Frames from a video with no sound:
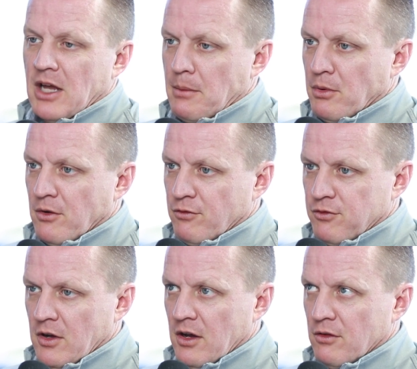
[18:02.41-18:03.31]
type
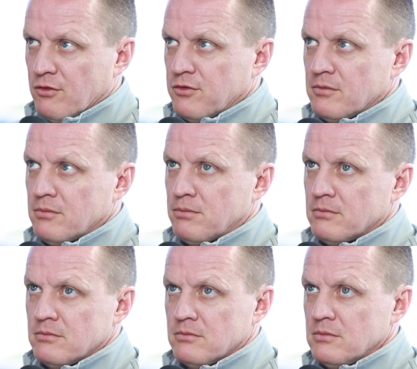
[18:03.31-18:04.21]
of
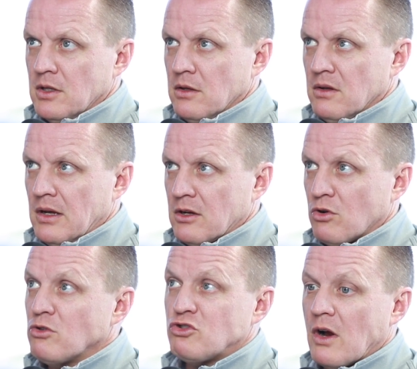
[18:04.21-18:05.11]

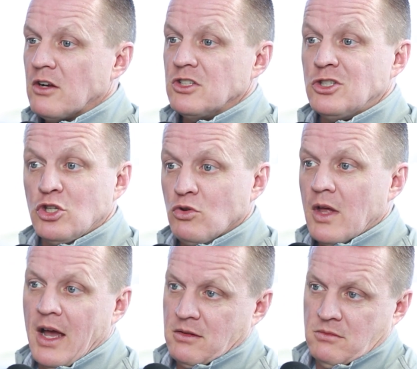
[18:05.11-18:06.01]
growth strategy to
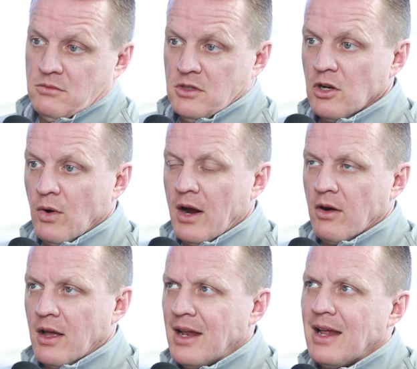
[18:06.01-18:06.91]
that
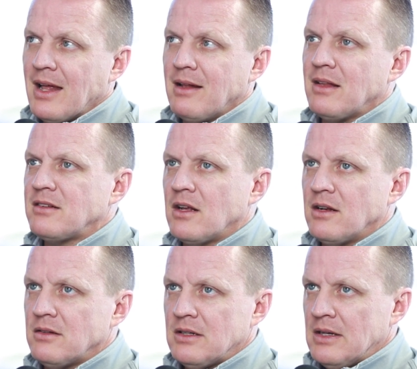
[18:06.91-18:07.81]
area. And that's not